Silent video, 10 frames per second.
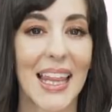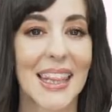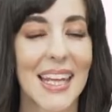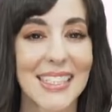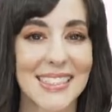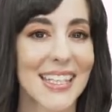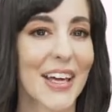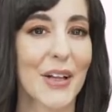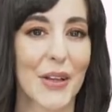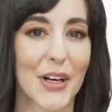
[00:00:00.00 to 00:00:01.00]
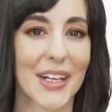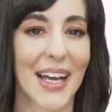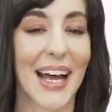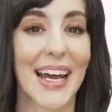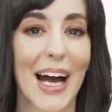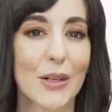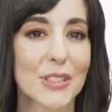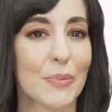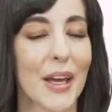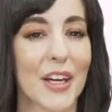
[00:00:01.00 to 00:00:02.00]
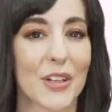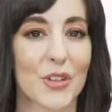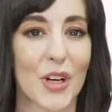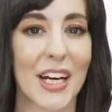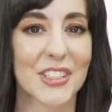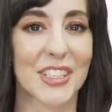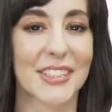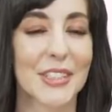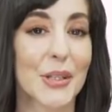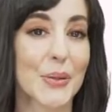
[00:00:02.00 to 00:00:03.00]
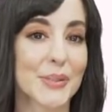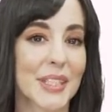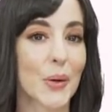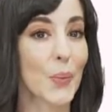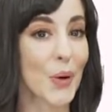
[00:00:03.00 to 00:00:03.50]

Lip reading: Let's take a look at how to make contractions using